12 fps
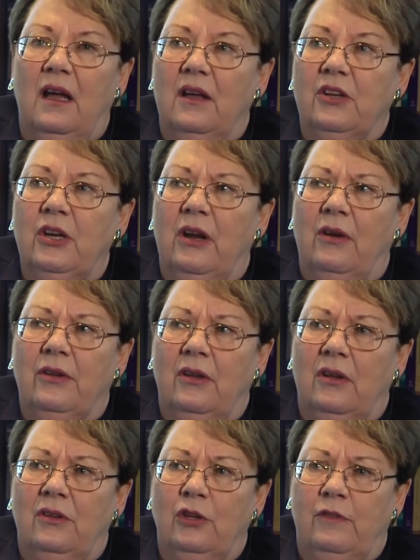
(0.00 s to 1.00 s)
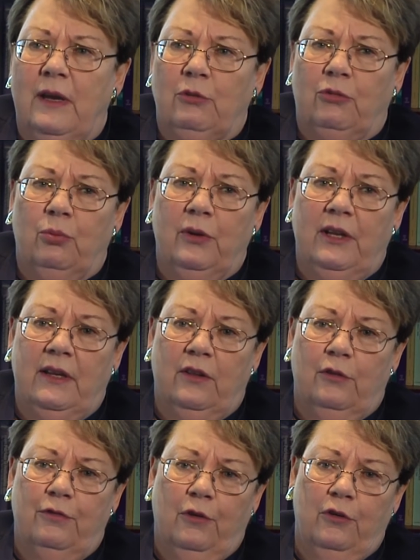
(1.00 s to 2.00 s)
UVA was really
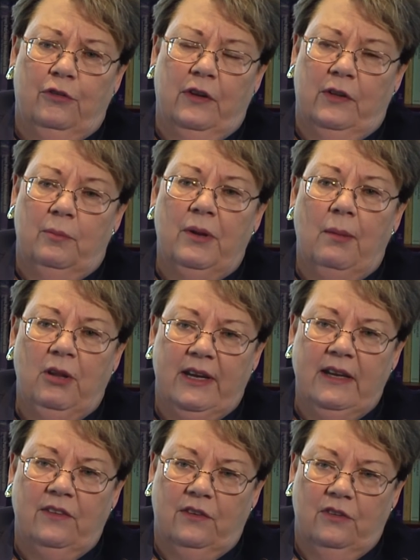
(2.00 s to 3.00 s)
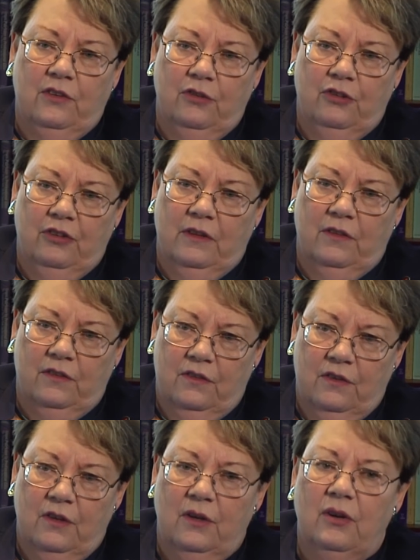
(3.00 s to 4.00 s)
the first of the public institutions
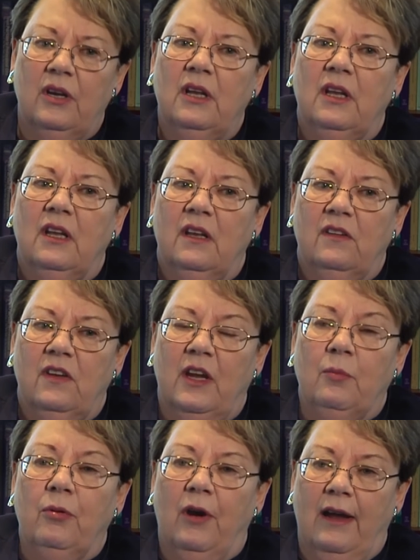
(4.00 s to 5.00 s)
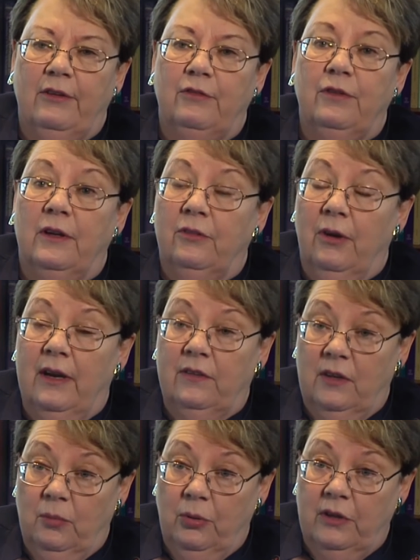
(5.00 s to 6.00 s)
to take private
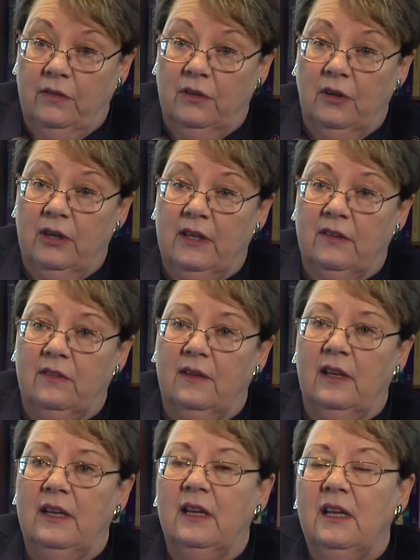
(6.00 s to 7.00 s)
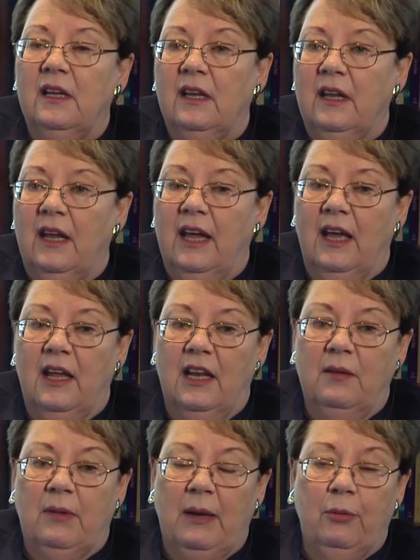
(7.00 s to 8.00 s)
fundraising pretty seriously.
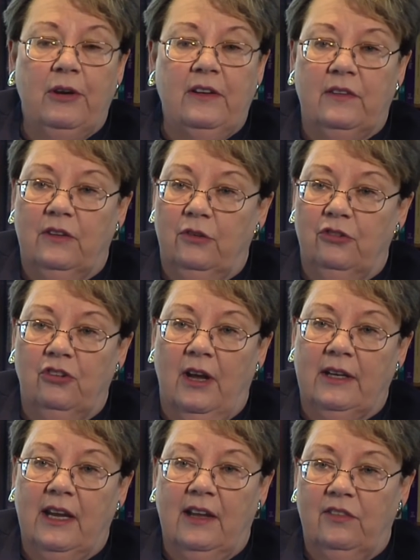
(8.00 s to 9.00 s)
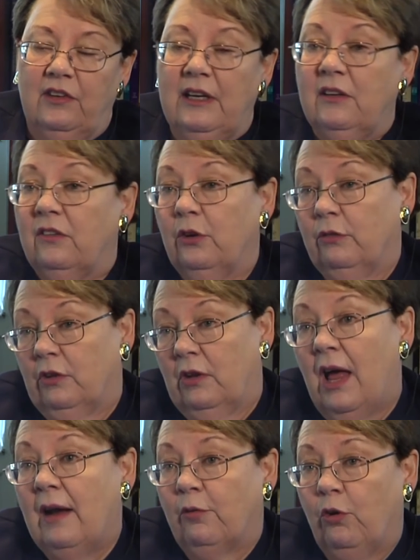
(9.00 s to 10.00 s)
And my predecessor, John Castine, deserves a
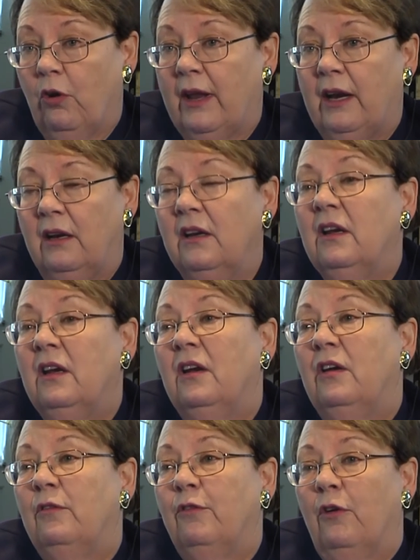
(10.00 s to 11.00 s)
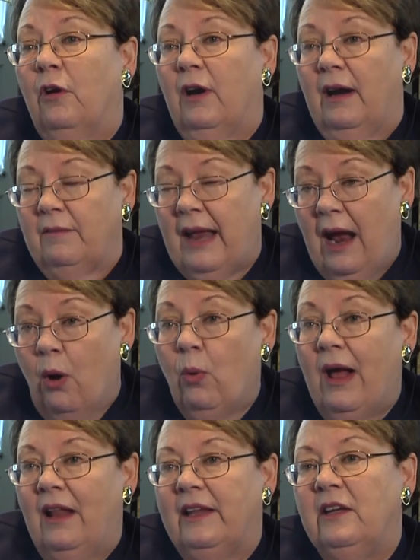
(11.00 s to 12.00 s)
lot of credit for how
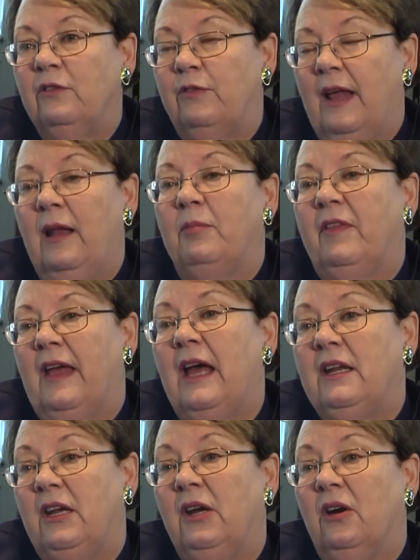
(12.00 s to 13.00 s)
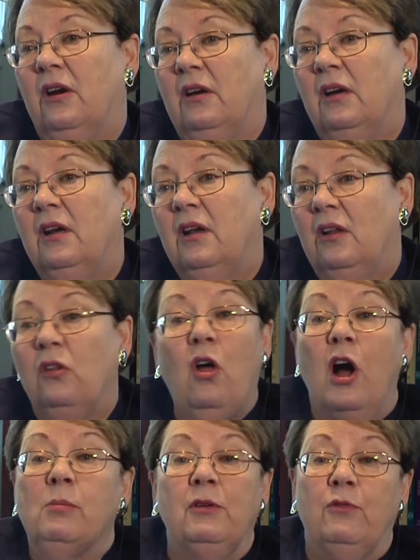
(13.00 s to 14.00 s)
well he developed that here,
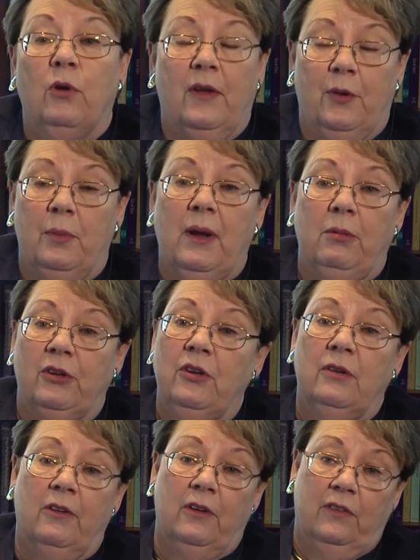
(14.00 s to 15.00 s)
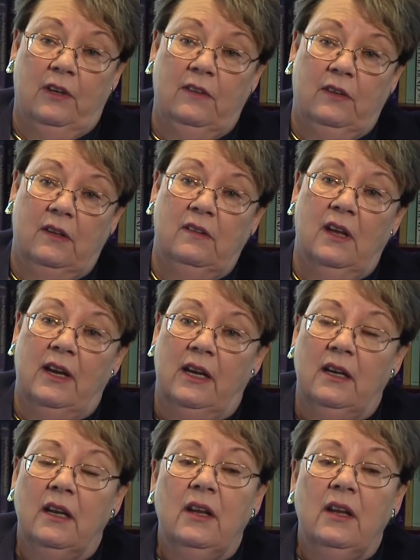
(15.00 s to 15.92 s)
long before other public universities had done it.